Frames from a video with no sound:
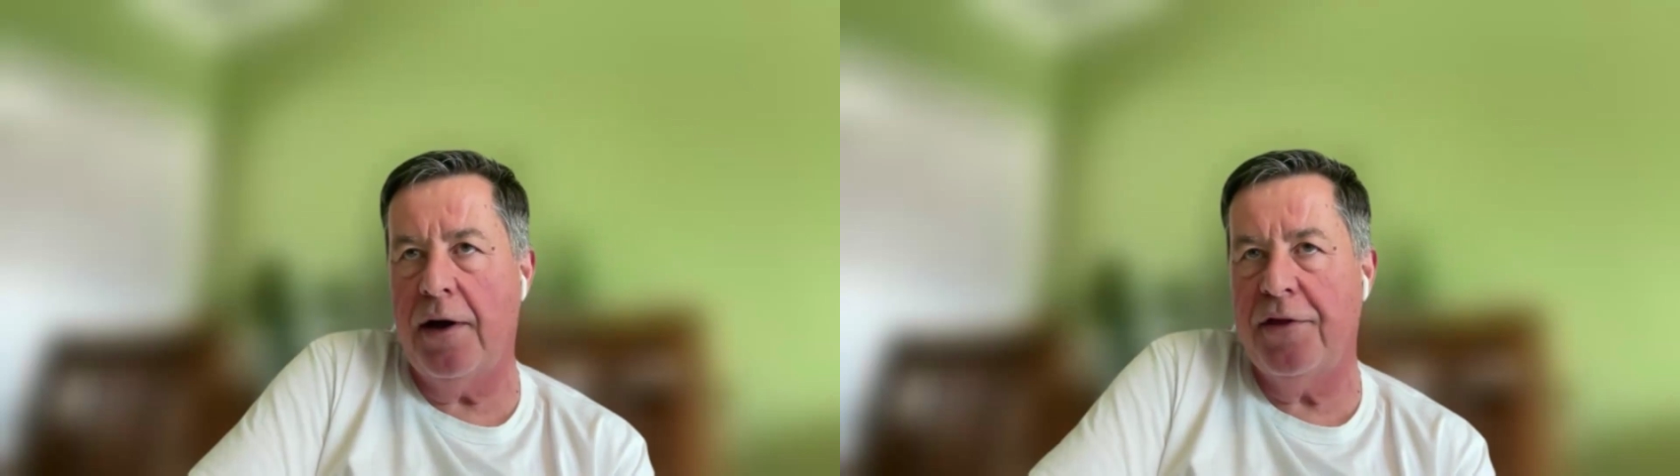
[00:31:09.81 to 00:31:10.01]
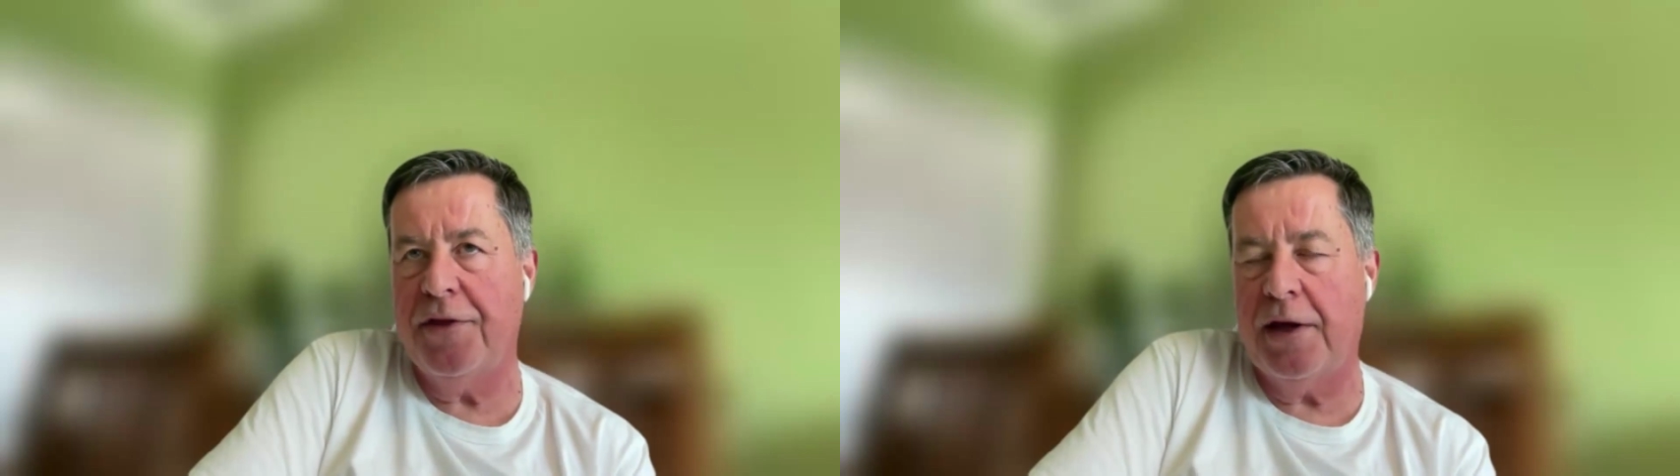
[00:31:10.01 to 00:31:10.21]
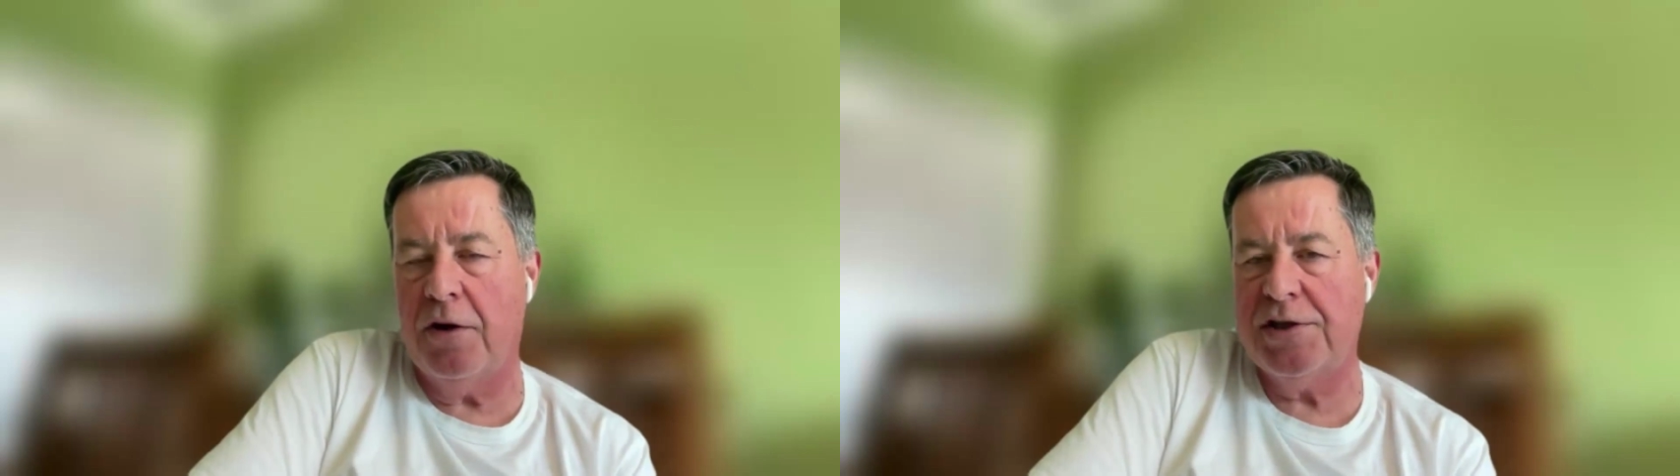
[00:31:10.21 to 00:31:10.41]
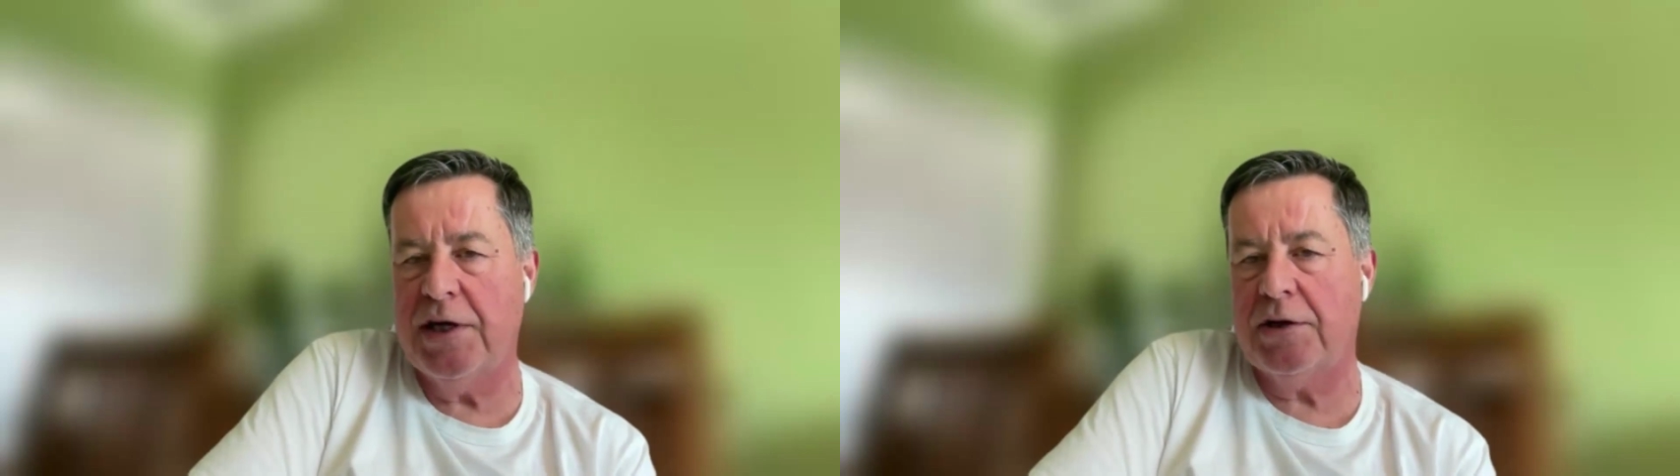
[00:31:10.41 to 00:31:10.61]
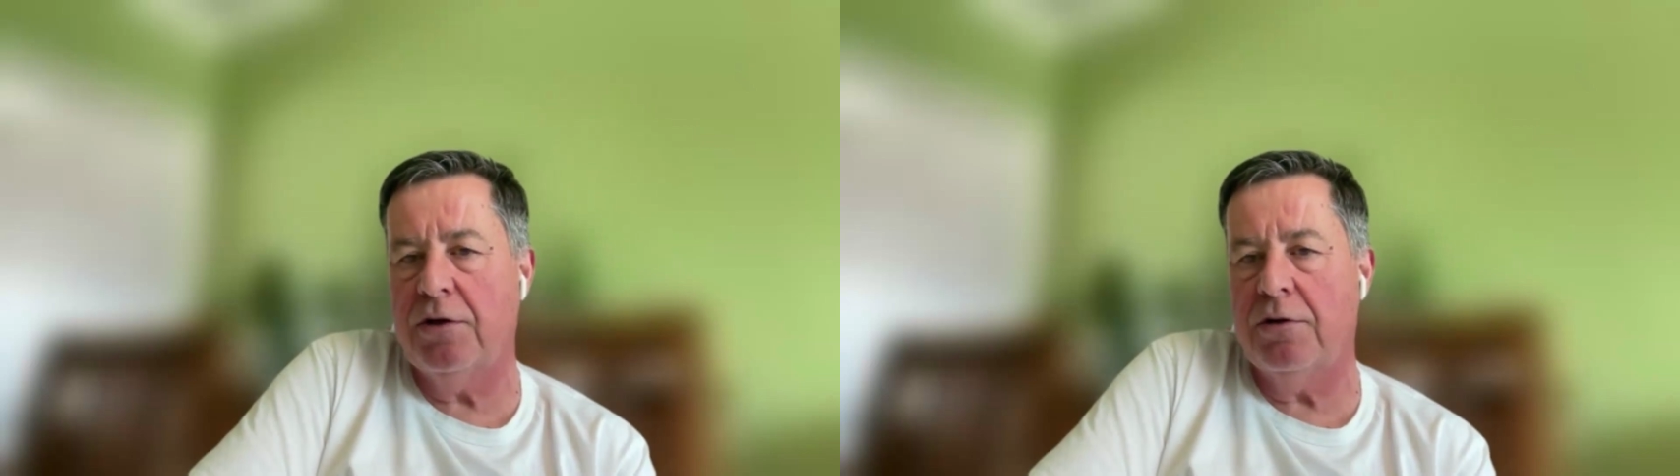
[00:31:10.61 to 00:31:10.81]
I think our
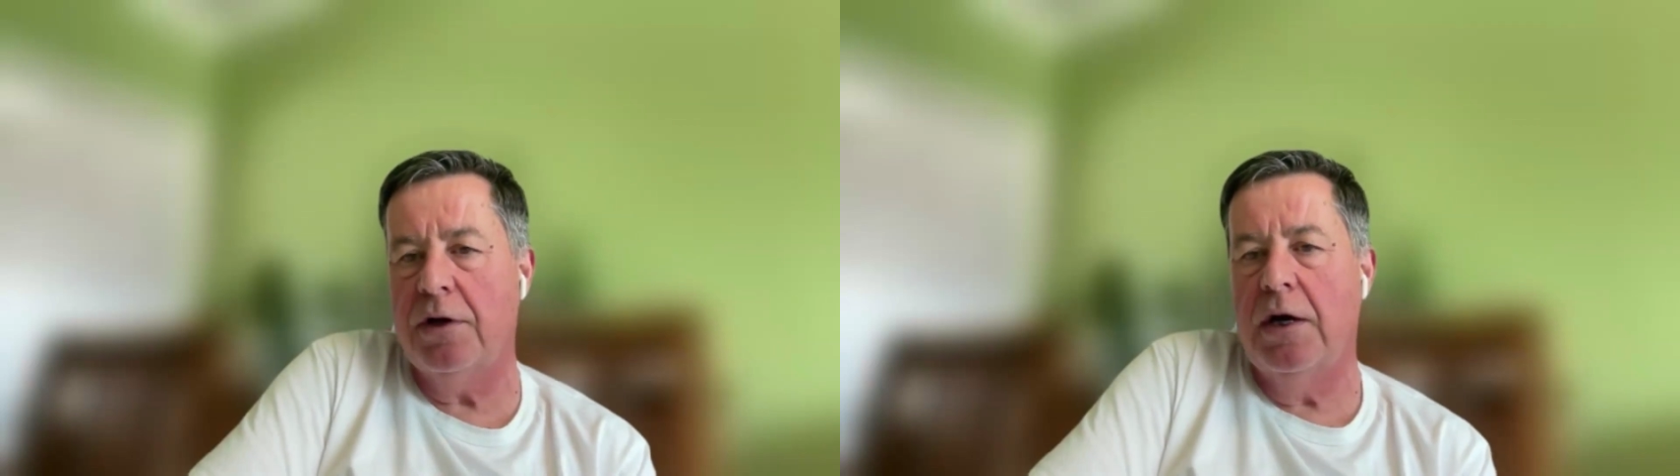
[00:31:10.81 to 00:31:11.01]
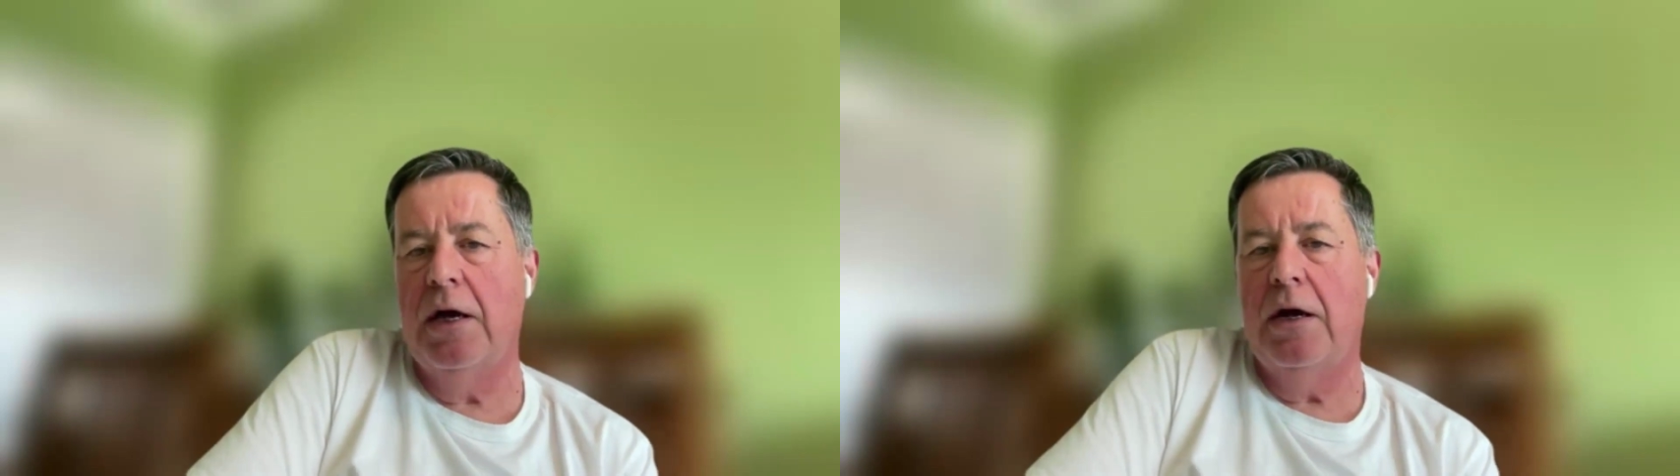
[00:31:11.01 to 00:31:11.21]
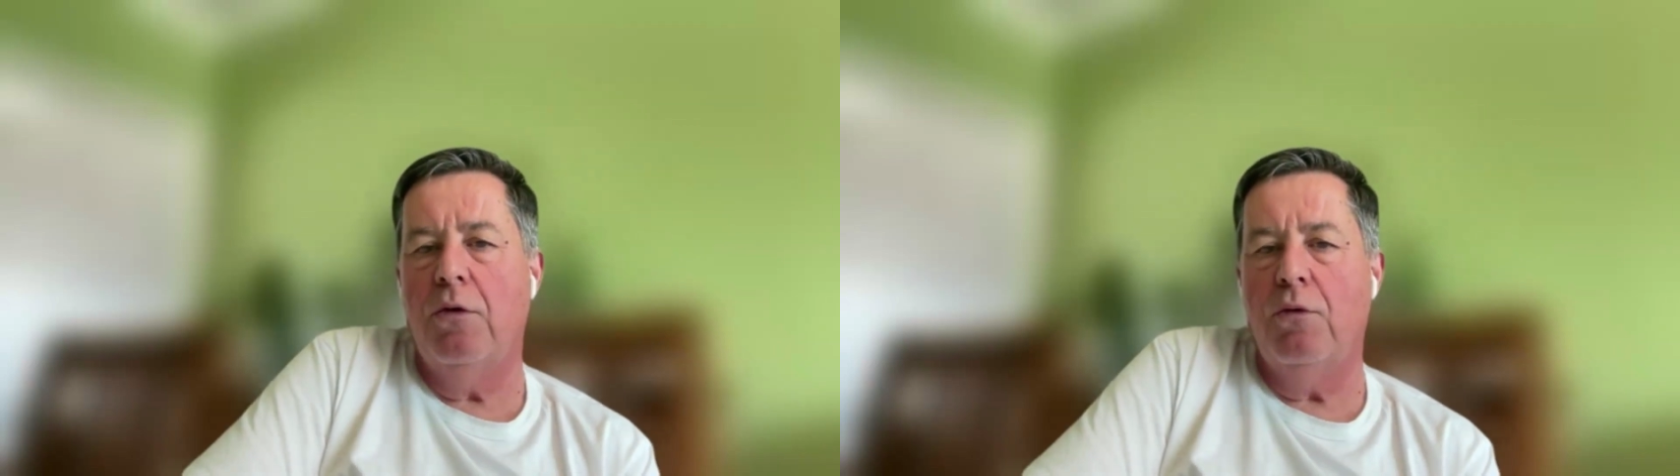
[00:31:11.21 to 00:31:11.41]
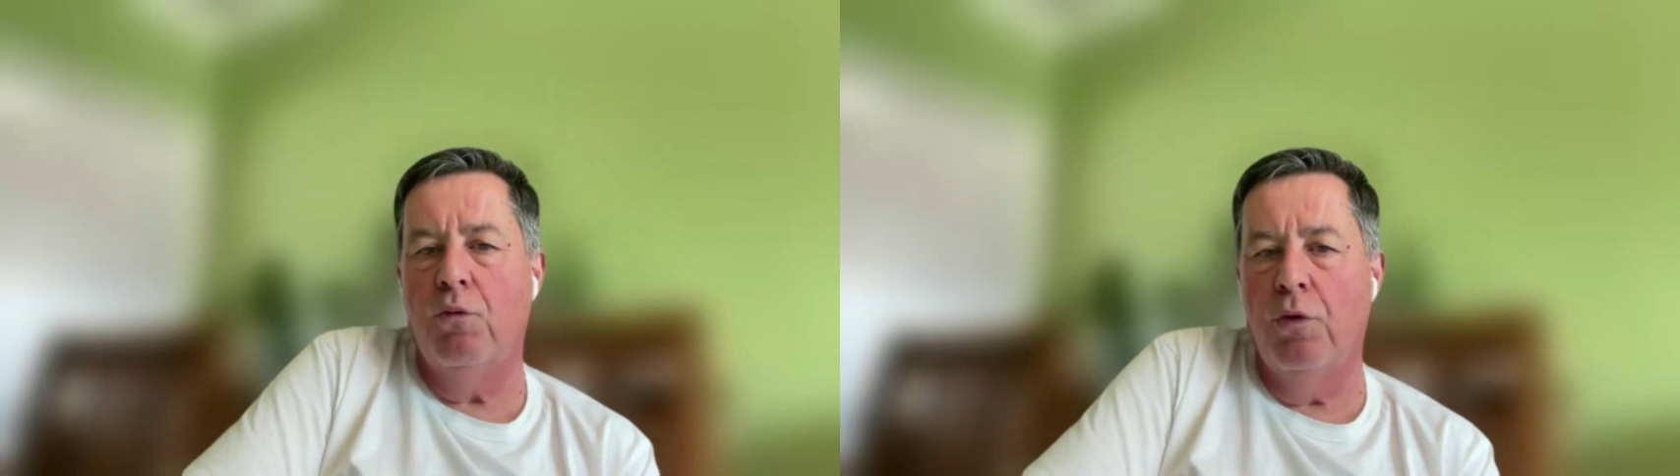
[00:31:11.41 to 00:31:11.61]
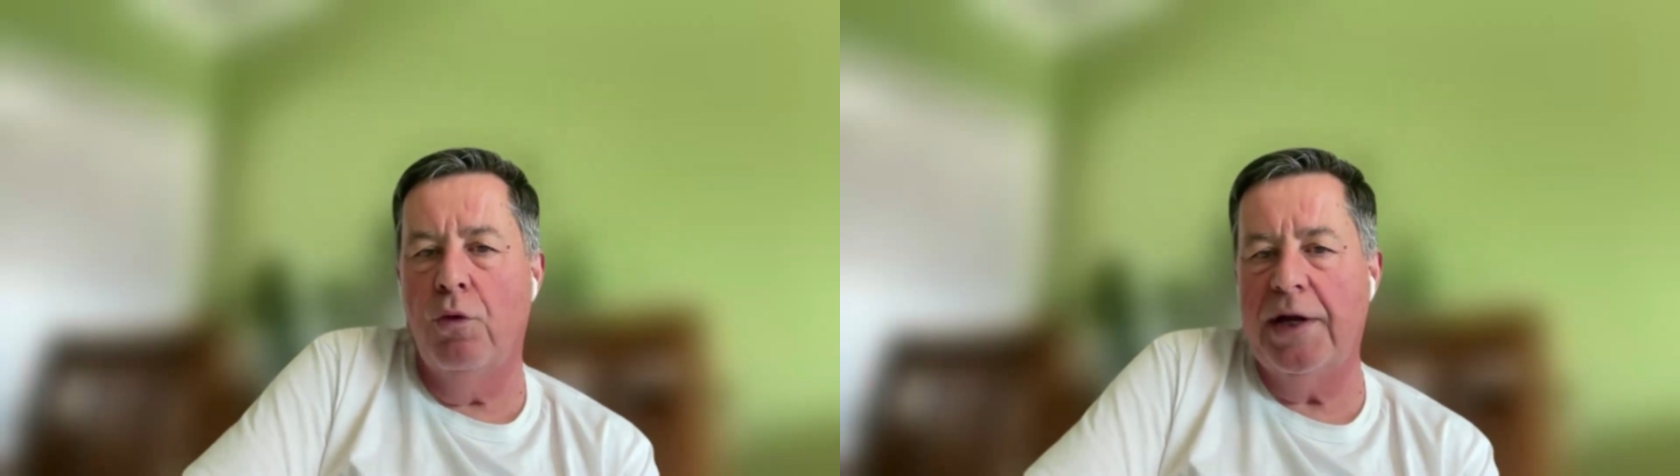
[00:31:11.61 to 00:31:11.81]
sector
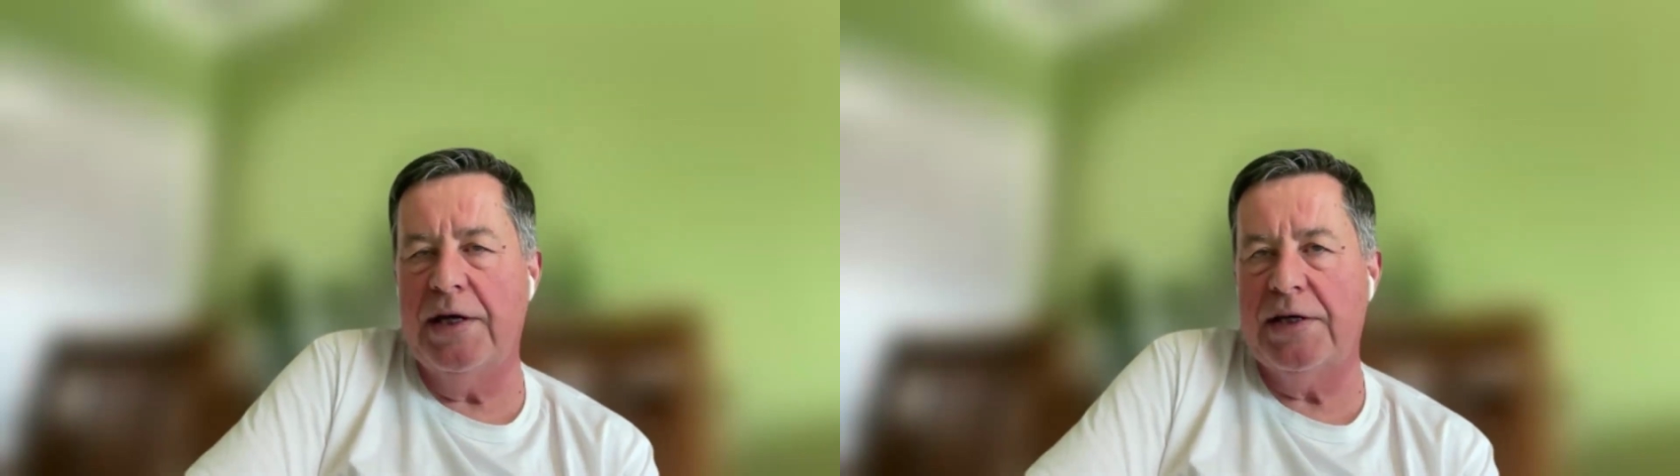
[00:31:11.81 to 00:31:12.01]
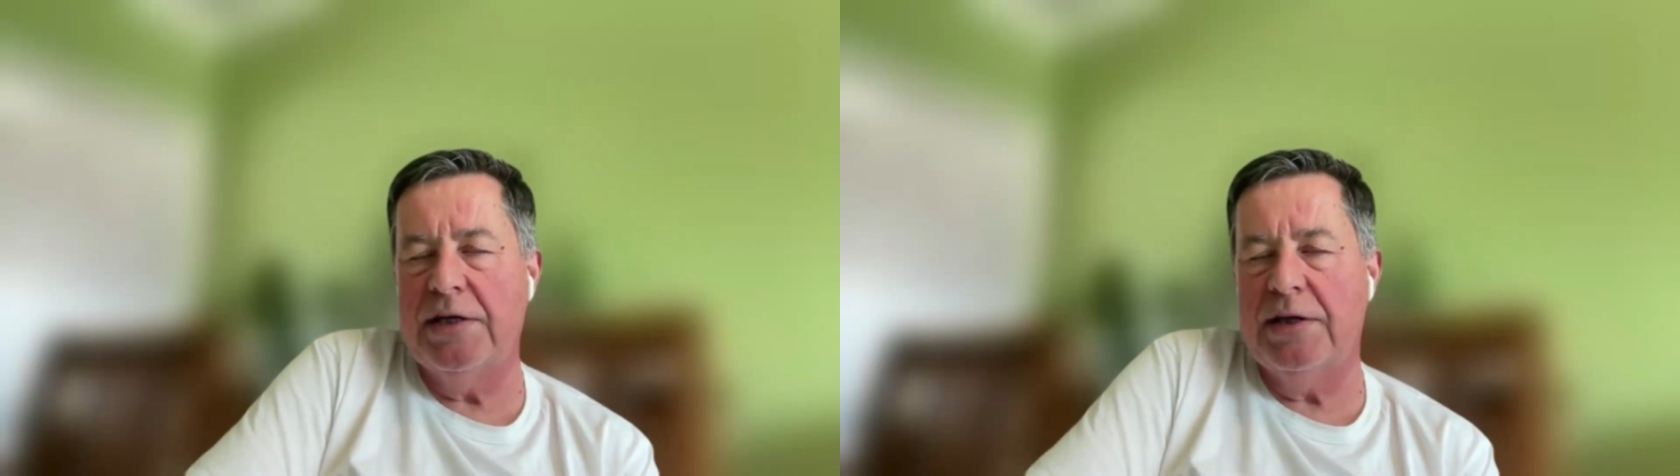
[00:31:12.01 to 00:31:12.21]
really is